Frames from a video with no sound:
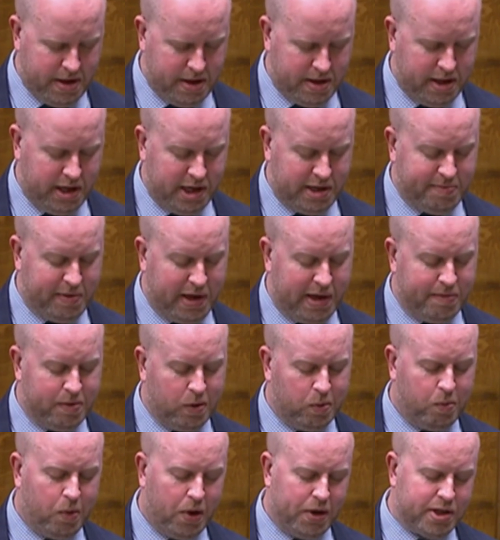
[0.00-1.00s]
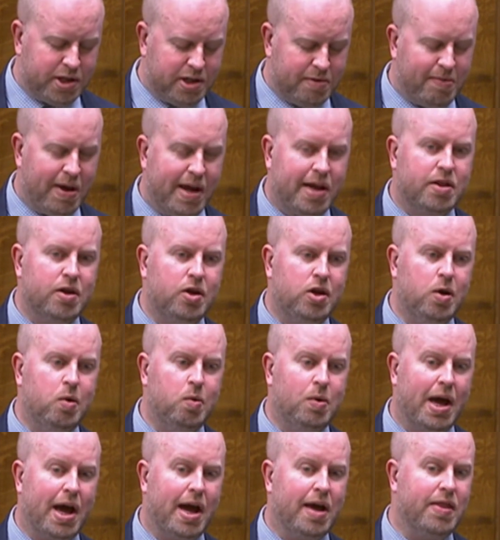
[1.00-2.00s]
These people want to make the
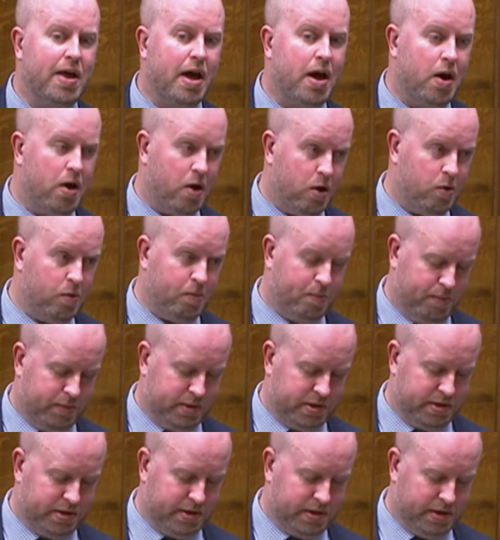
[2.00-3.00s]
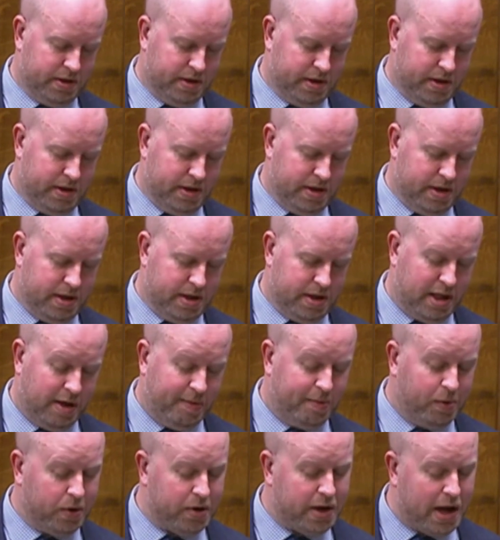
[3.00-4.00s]
UK their homes.
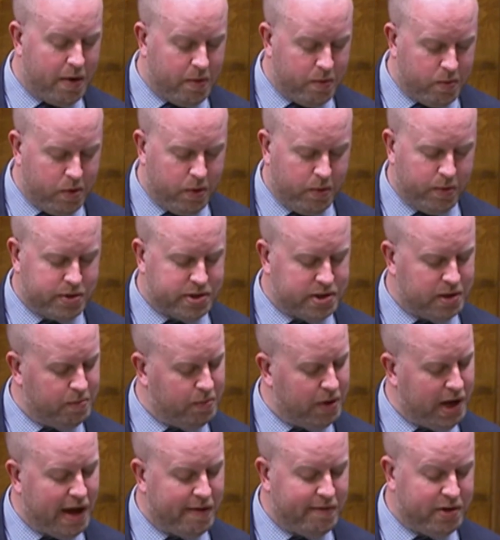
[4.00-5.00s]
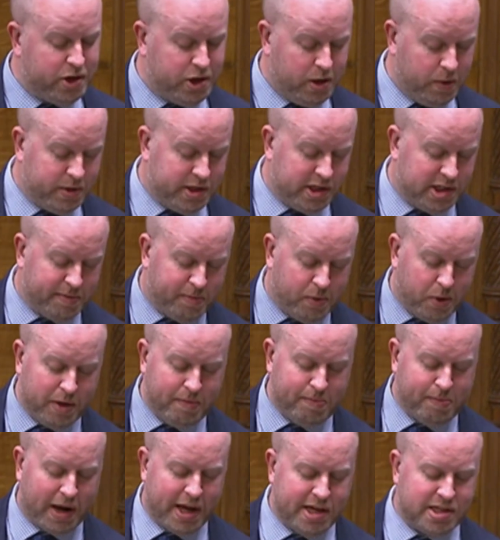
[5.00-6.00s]
They put down roots, and we have a duty to put
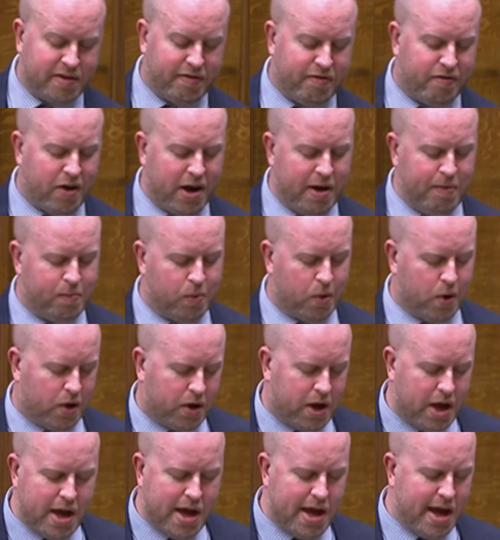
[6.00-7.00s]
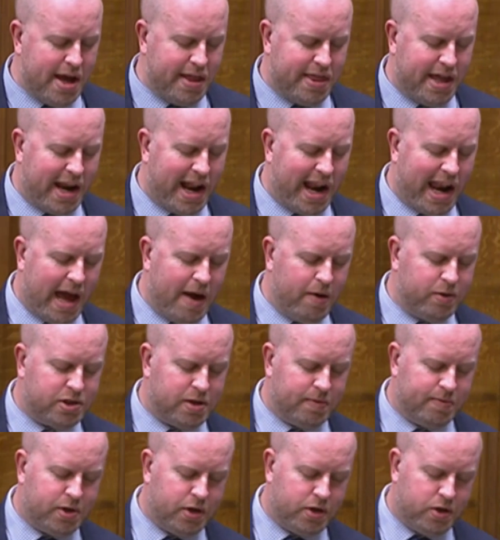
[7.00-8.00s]
in place a framework that allows
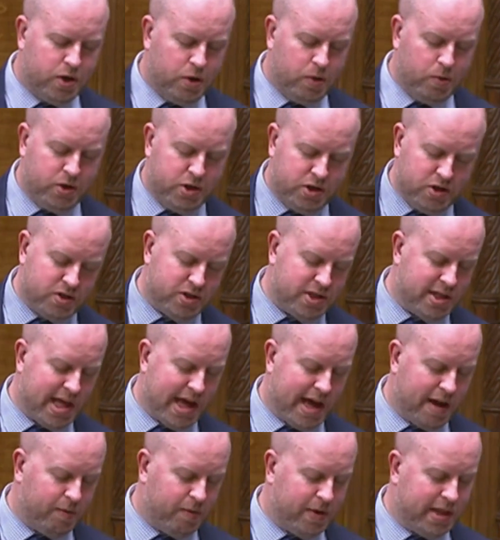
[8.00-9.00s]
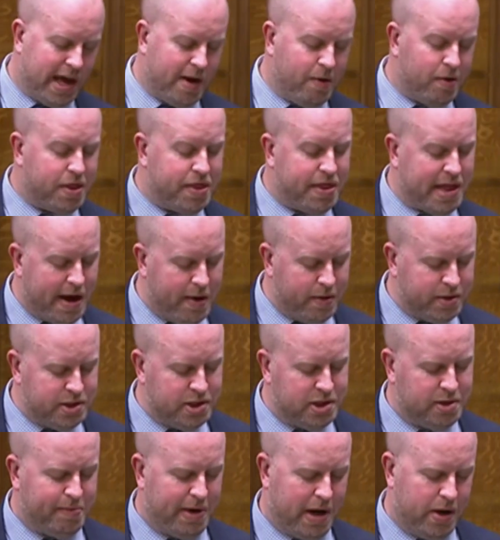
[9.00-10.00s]
them to do just that without
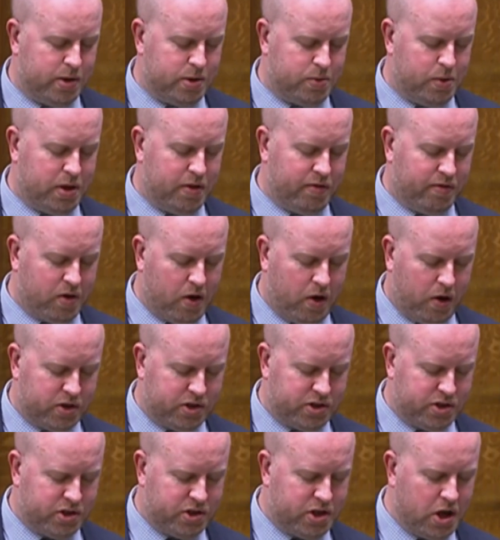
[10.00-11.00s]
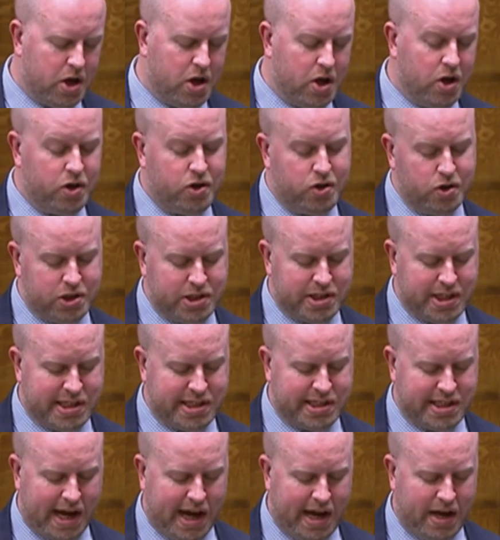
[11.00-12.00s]
thousands of pounds worth of costs, just to
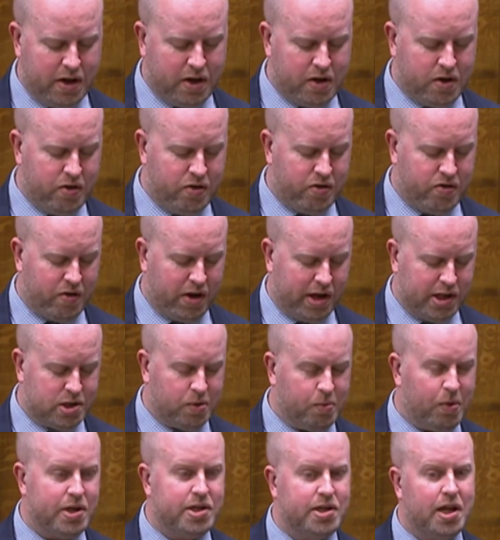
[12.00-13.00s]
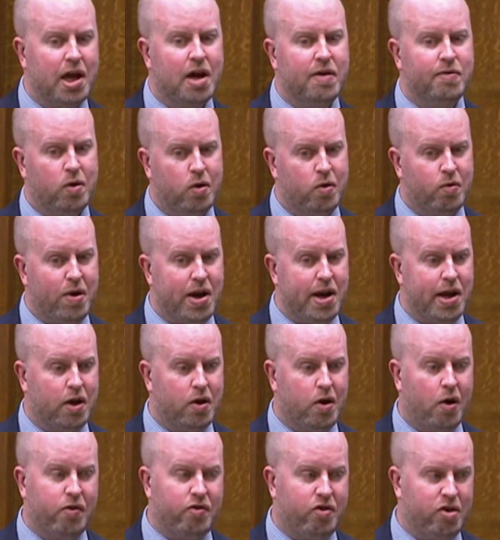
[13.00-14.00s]
stay in a country to which they have already
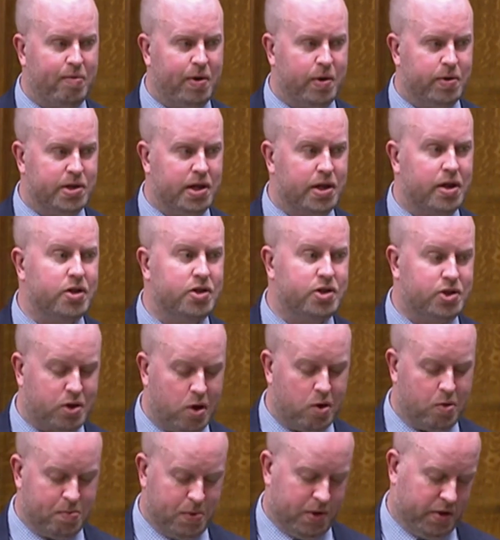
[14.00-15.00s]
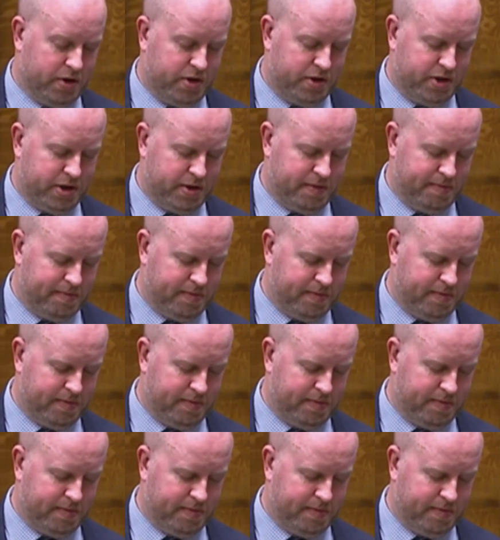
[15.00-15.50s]
contributed so much.